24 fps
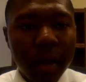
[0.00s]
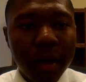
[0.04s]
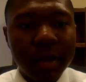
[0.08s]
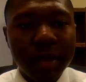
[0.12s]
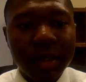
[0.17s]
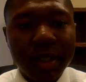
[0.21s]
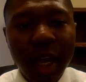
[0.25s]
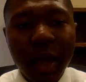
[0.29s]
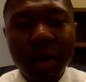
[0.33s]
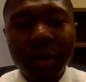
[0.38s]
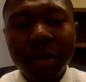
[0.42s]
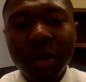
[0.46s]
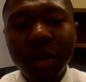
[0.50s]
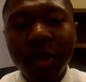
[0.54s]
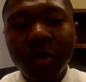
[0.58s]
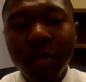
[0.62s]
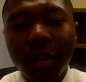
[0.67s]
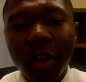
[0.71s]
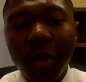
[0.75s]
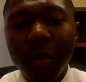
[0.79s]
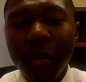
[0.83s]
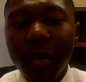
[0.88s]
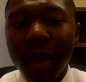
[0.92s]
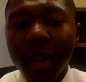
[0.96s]
Time to
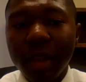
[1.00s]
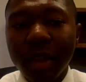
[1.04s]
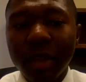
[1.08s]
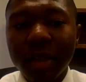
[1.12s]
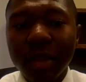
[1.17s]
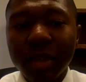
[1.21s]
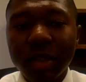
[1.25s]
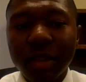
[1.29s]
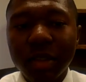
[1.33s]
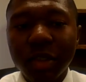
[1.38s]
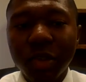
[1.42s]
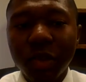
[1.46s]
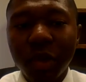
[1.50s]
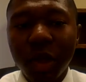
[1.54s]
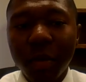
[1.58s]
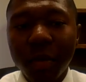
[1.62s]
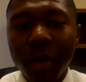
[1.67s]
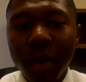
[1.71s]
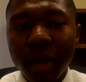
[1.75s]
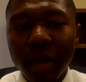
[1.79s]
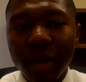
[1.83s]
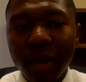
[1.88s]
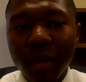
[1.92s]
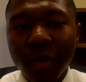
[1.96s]
event methods to
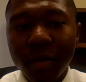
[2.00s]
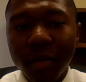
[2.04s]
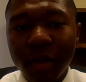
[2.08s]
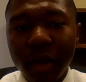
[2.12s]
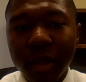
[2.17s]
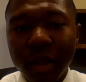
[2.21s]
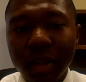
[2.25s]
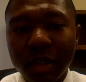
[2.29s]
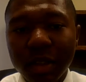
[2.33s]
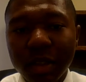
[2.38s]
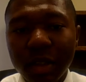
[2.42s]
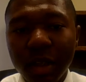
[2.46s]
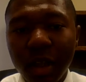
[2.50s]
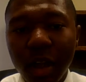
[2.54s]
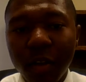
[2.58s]
compare the events